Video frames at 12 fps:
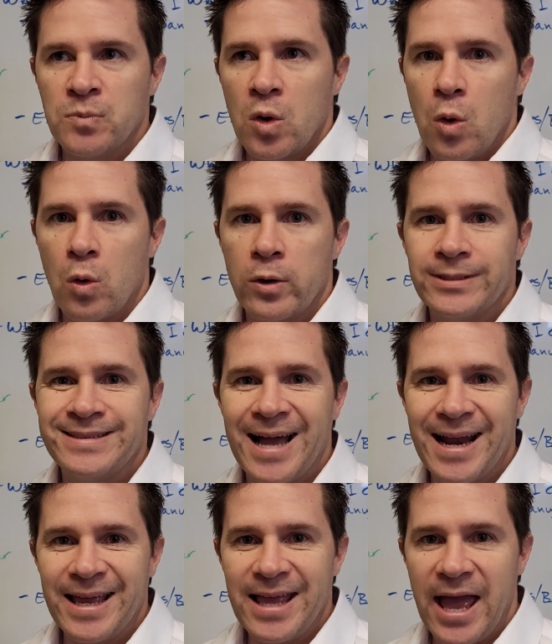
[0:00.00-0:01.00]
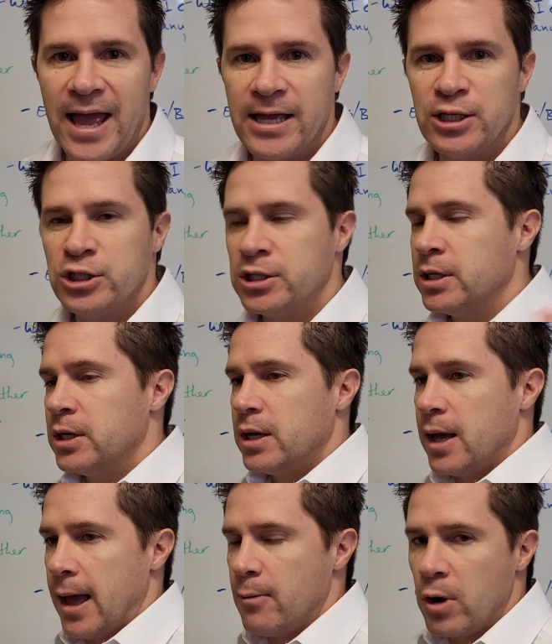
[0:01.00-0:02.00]
or is not engaged,
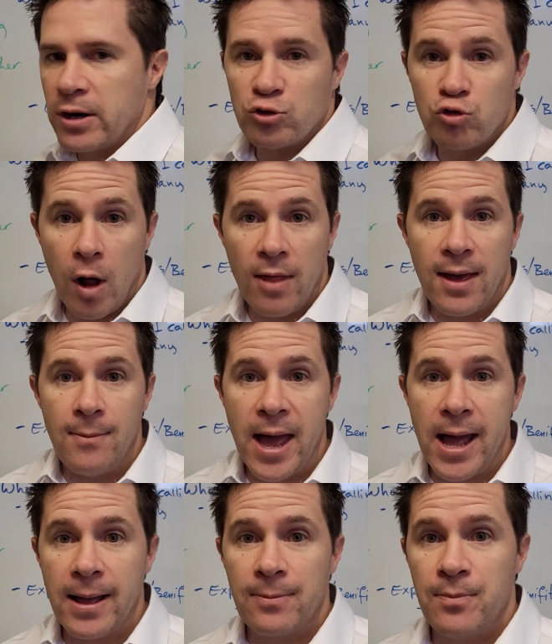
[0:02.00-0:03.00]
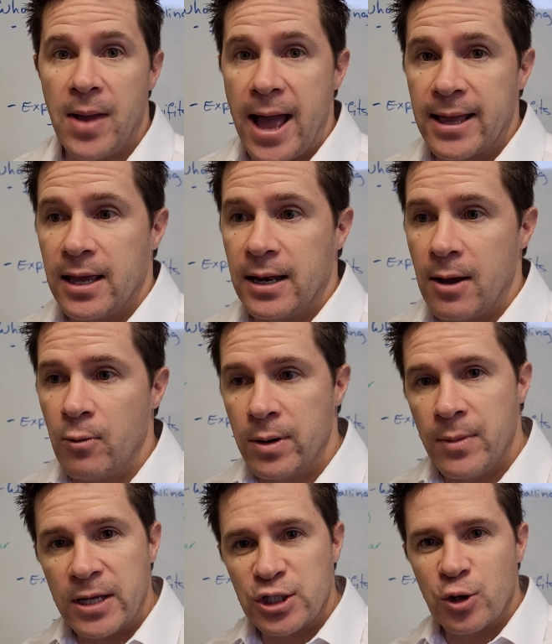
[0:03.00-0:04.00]
I want to draw that back in. I want to
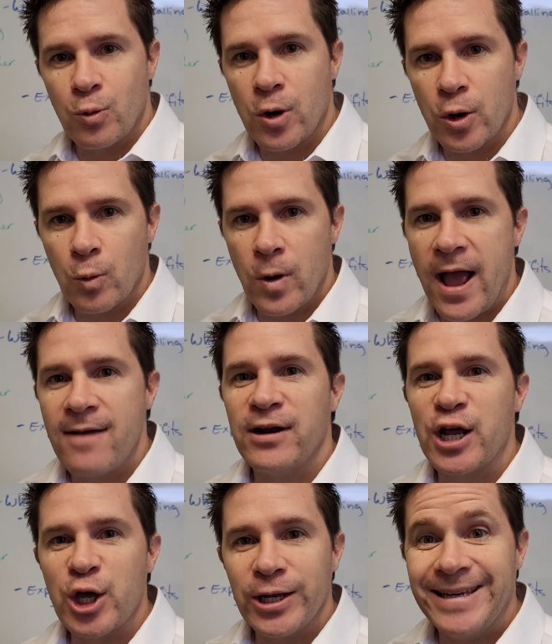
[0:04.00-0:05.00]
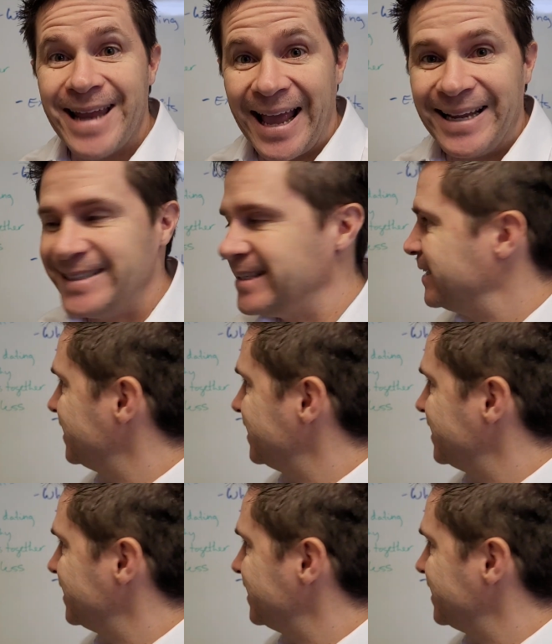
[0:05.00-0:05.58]
make sure we're having a good date,